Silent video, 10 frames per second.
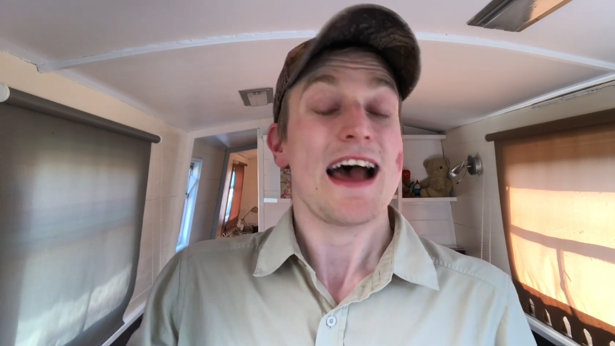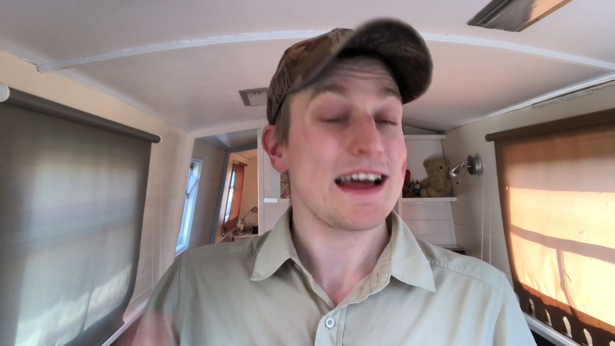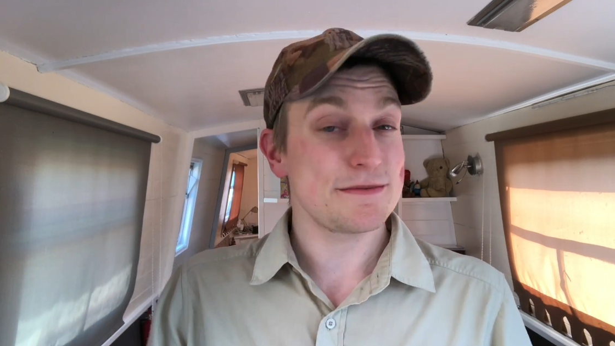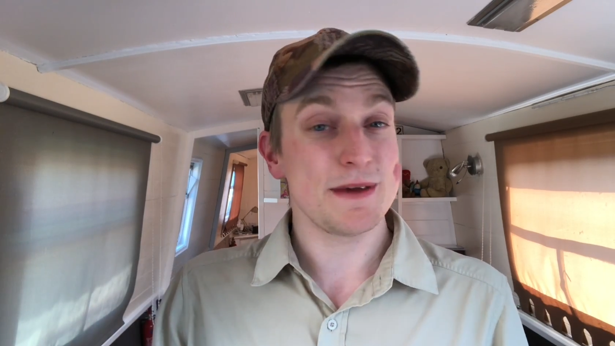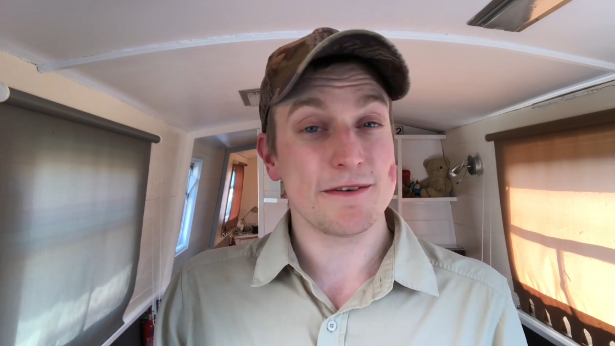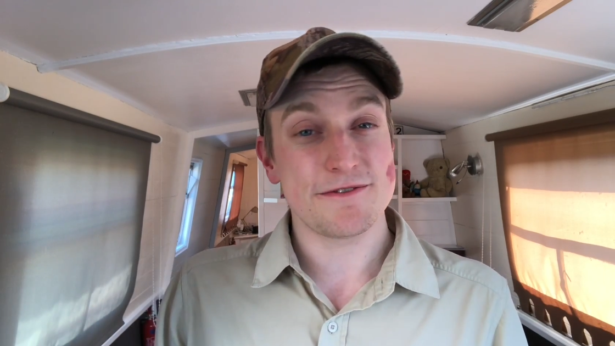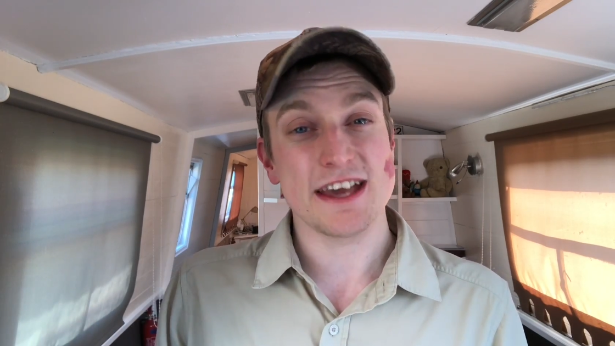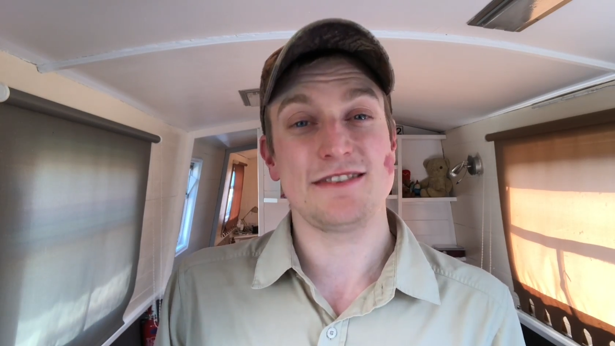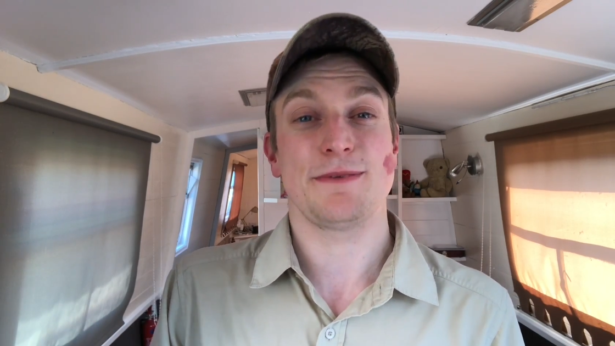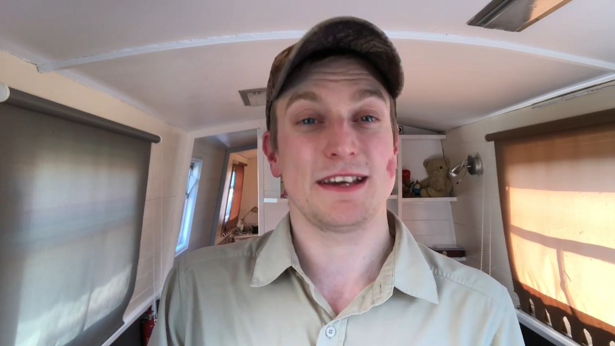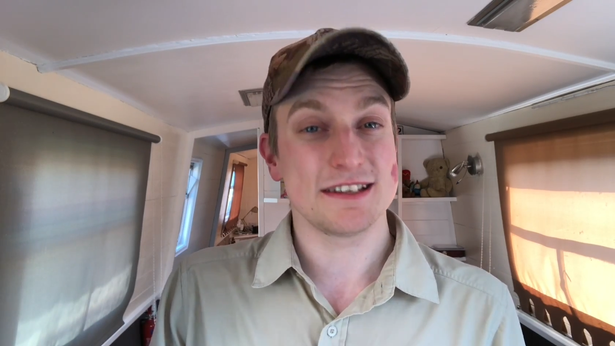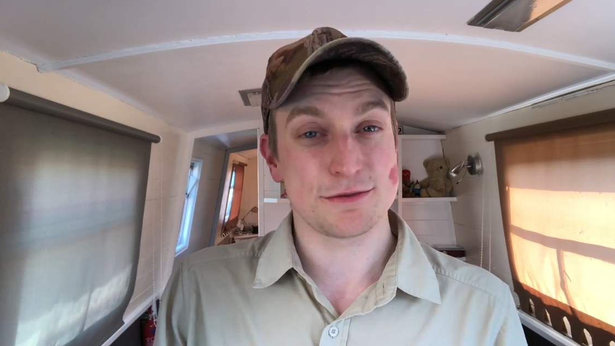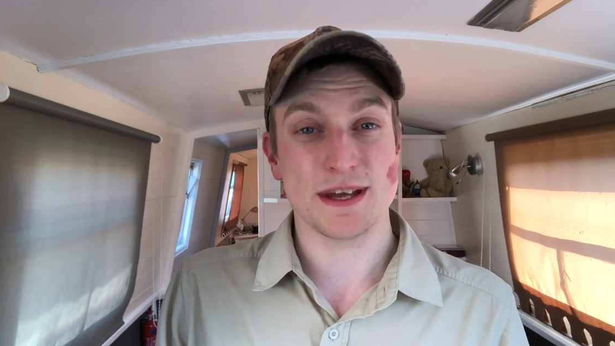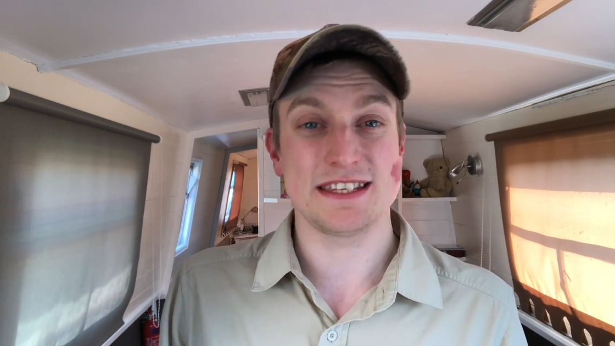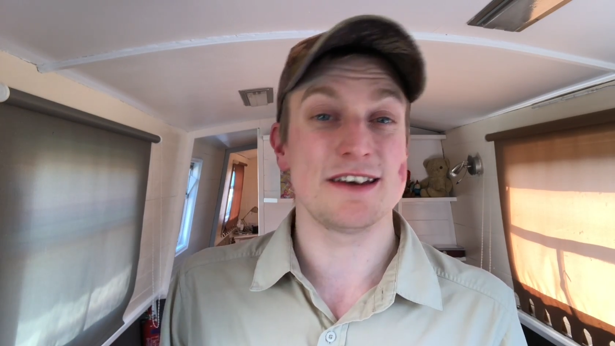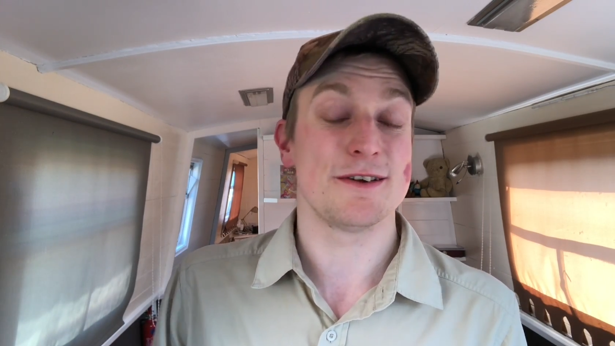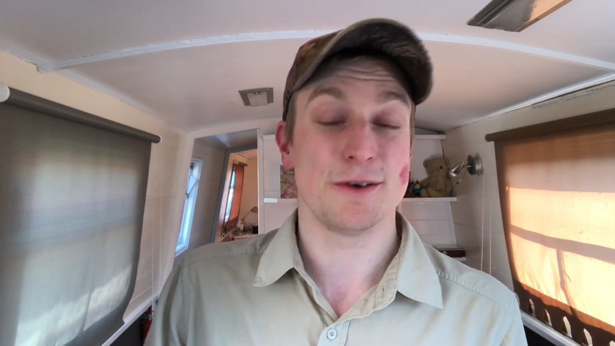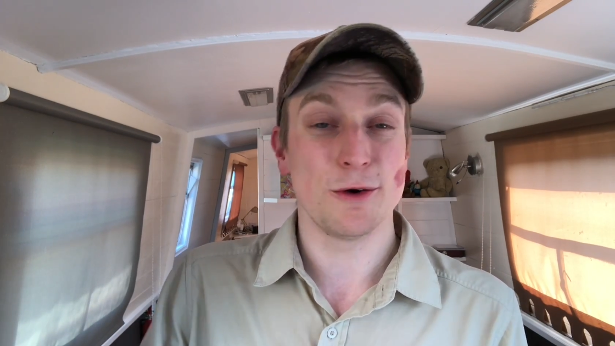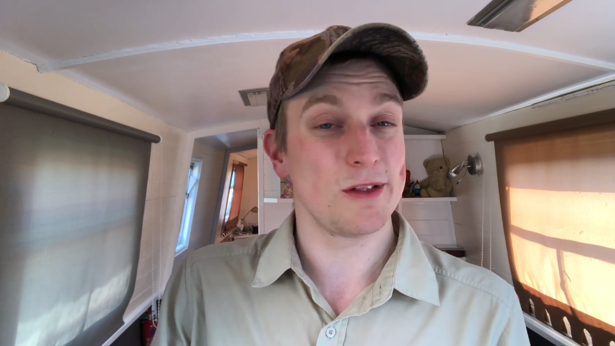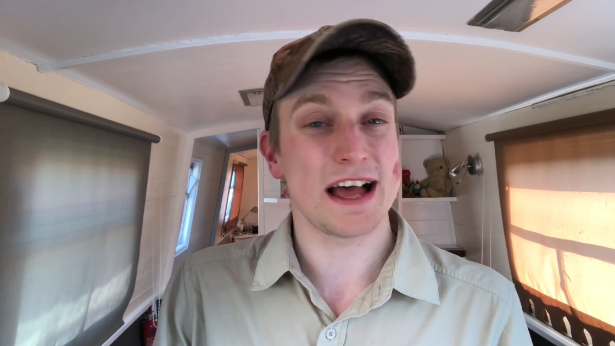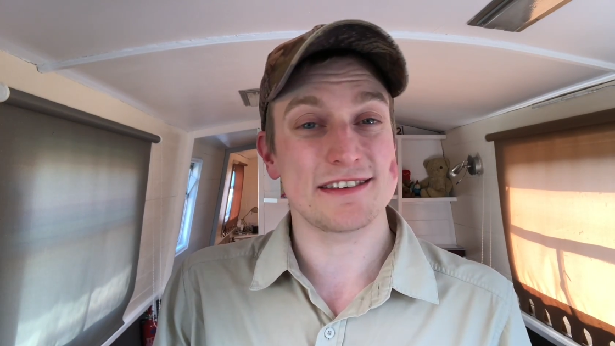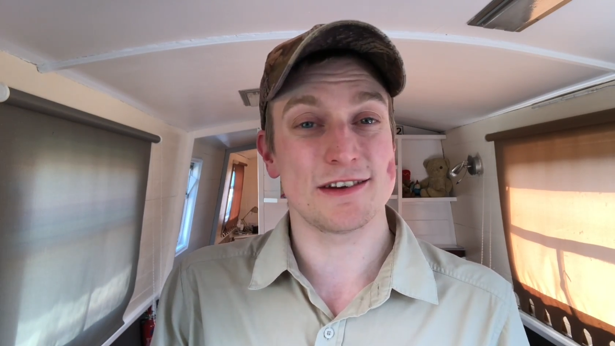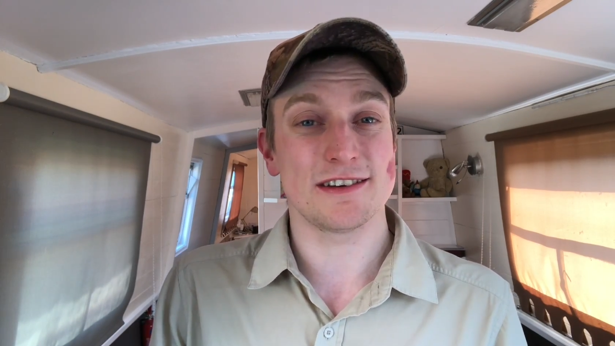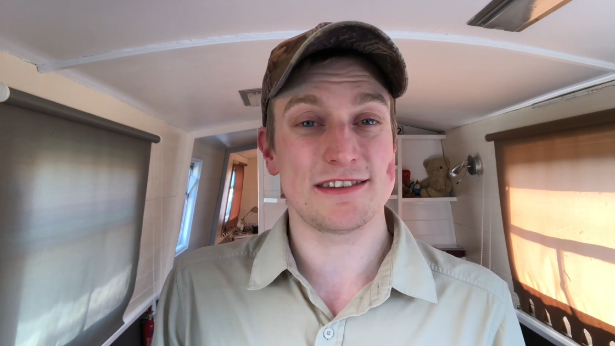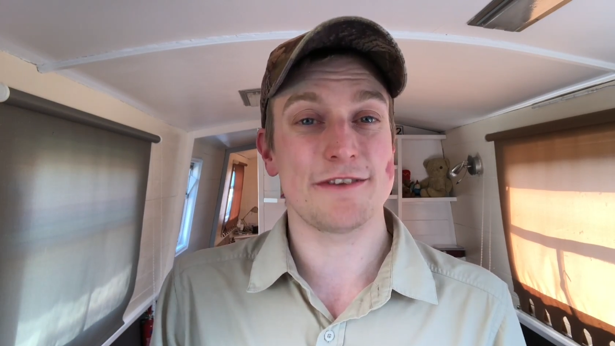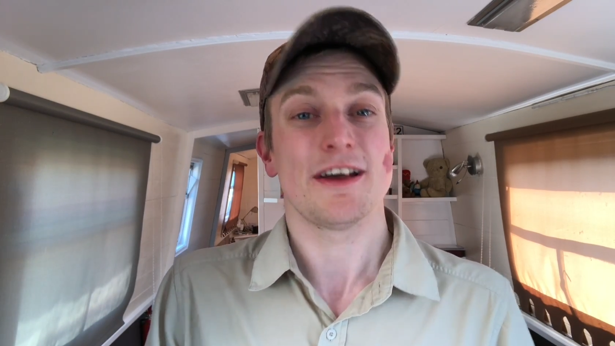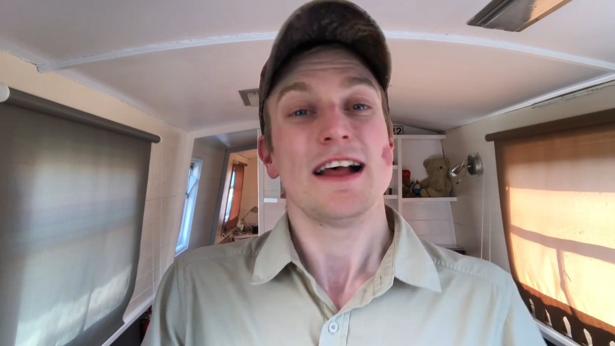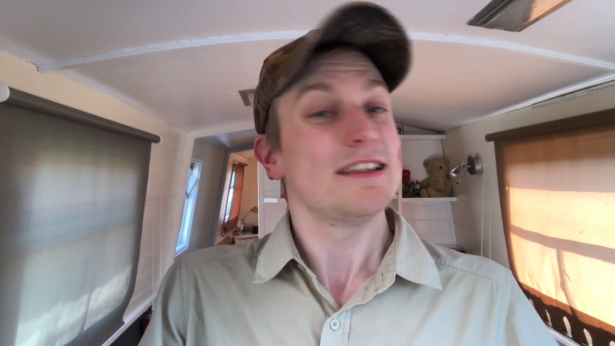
add me on Facebook and Twitter and all that sort of stuff.